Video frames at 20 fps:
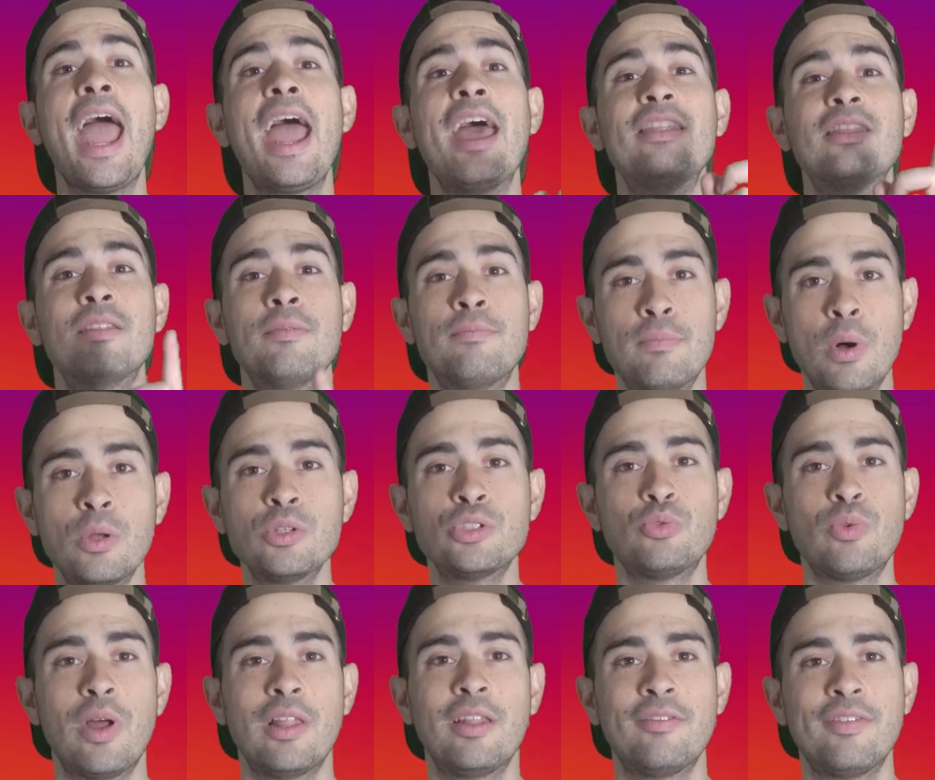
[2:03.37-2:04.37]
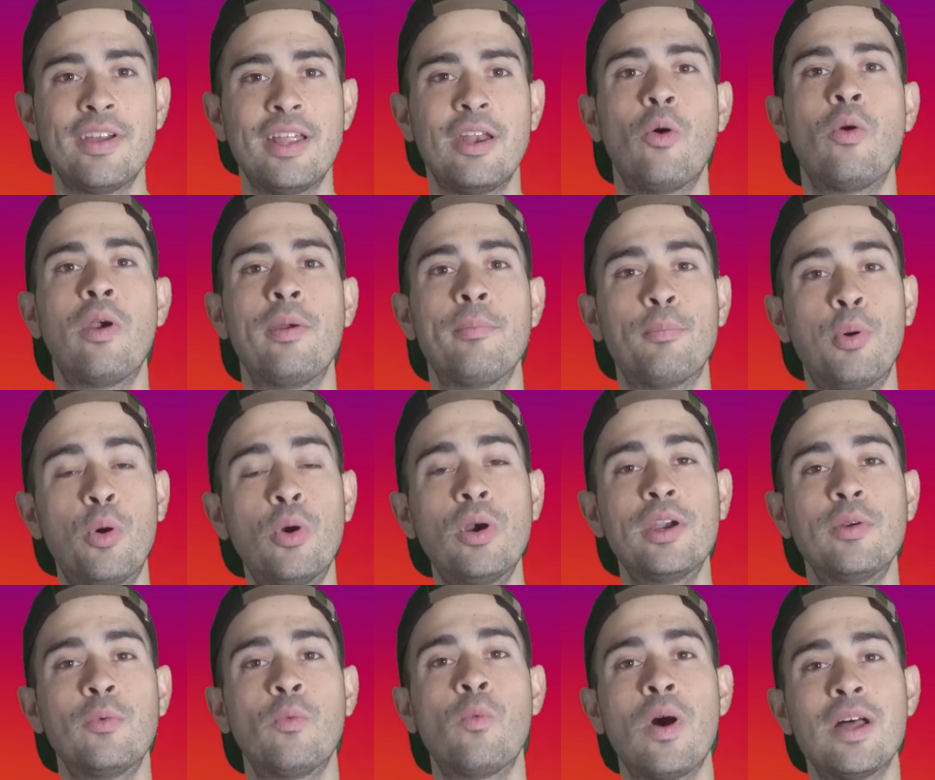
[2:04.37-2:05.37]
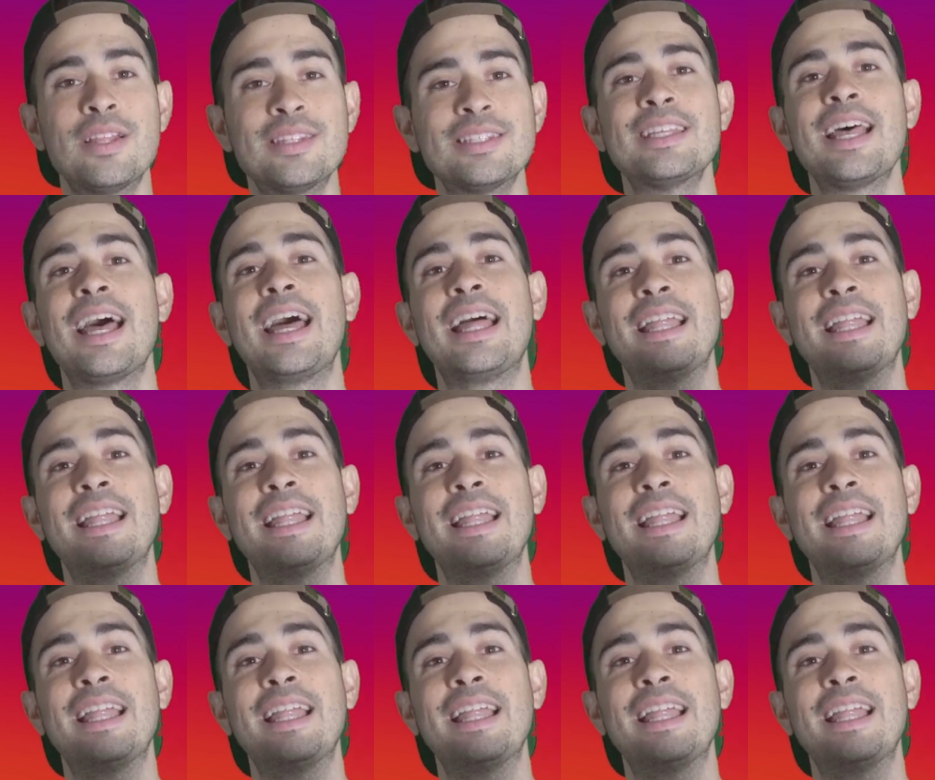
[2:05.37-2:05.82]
and the most relevant or important ones